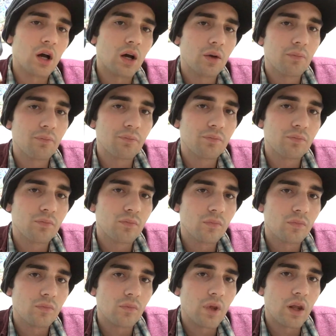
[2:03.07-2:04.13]

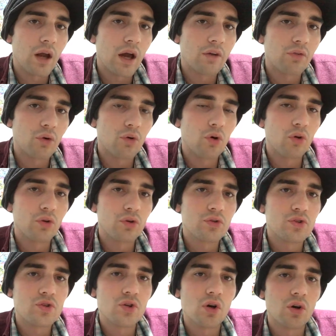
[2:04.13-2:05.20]
an iPhone holder.
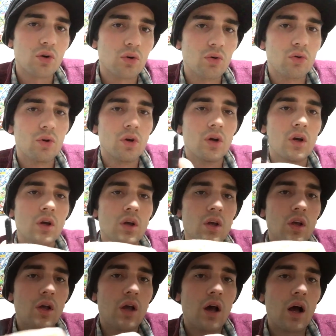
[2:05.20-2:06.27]
So
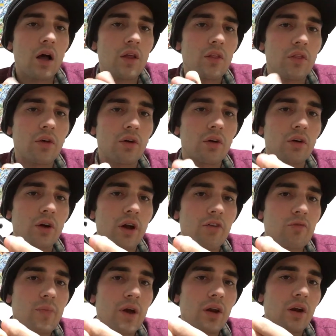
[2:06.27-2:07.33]
there
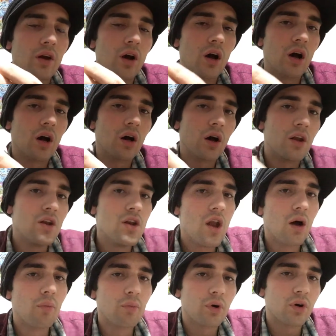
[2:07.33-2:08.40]
have been a
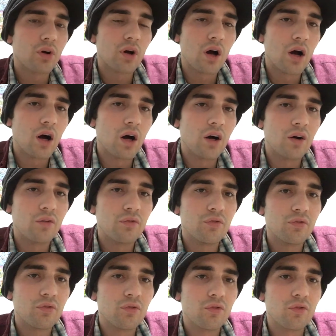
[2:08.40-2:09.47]
number
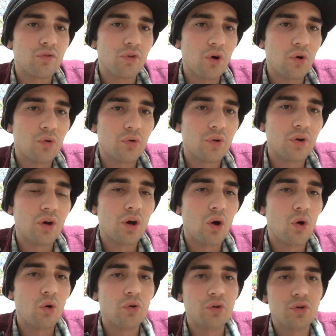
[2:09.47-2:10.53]
of phone
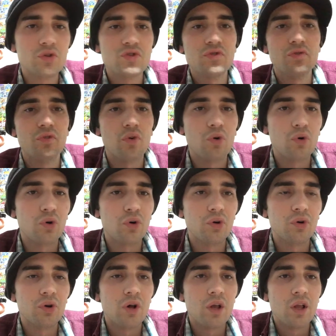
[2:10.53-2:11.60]
holders
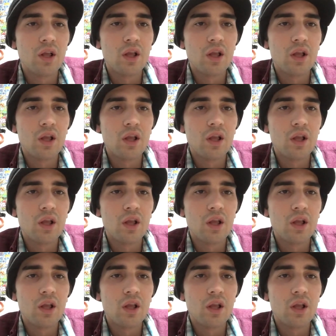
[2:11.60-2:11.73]
for